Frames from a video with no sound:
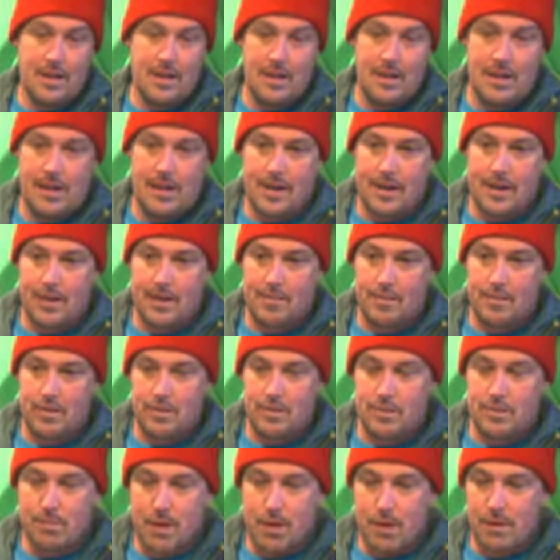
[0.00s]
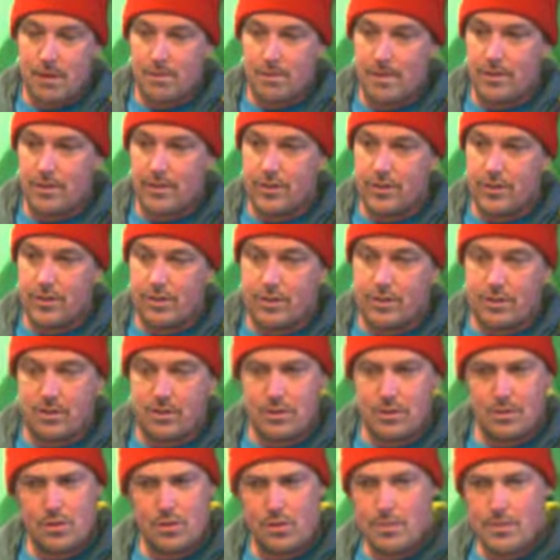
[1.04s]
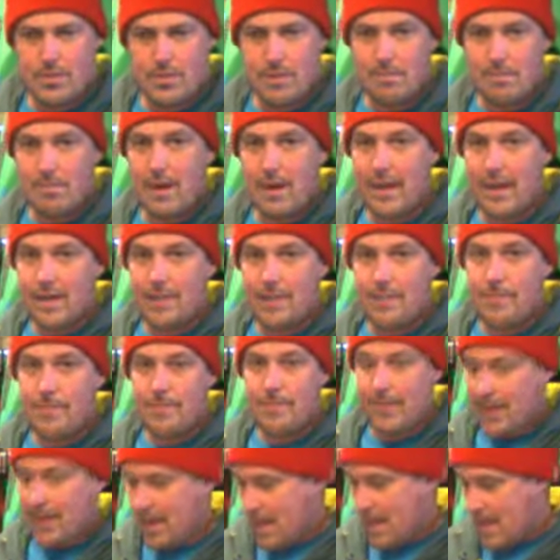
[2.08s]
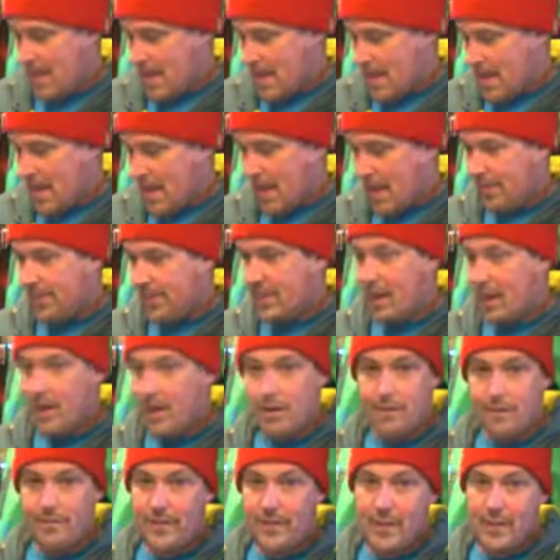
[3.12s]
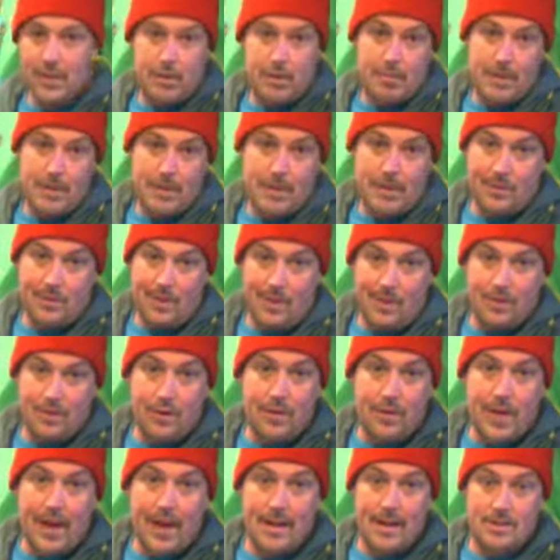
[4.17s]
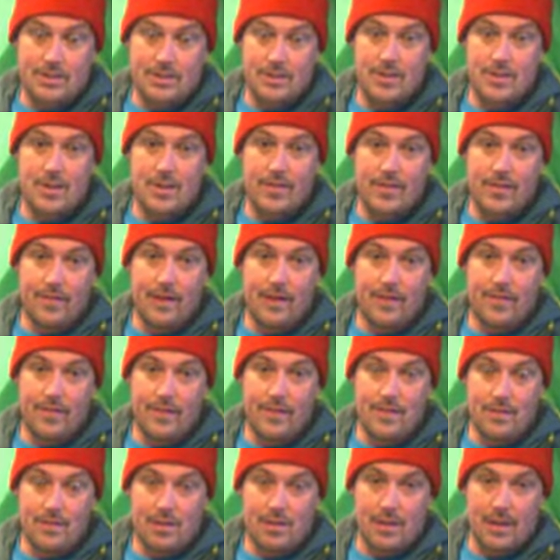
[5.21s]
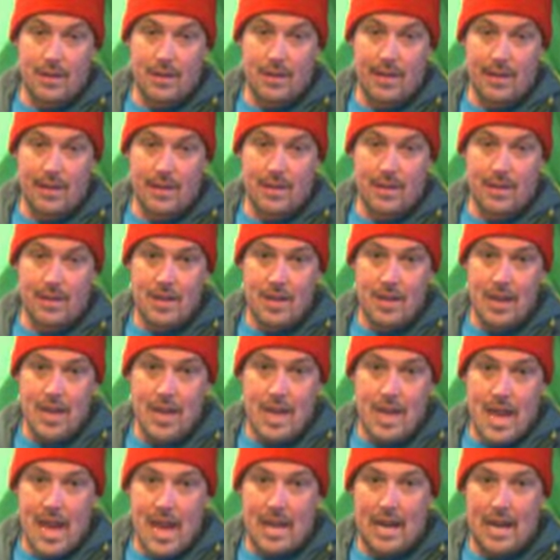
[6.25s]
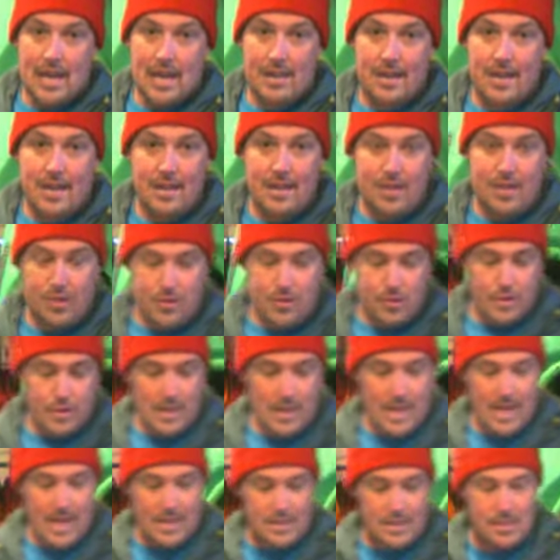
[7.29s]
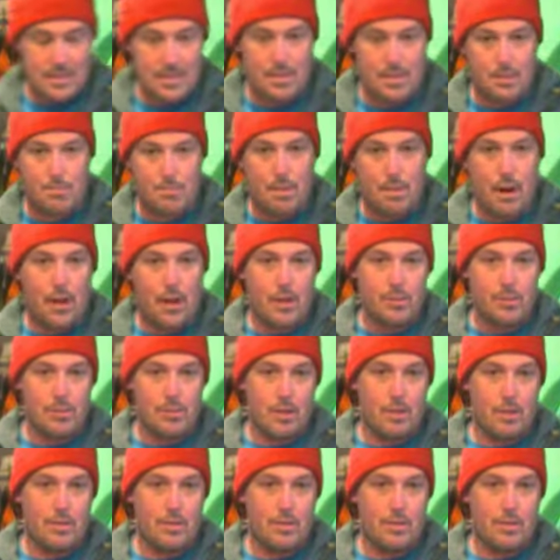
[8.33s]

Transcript: or smaller rivers or doing something minor. I think 100 feet, nobody can really throw that. So 75 feet's a great length. And I like 3/8 inch polypro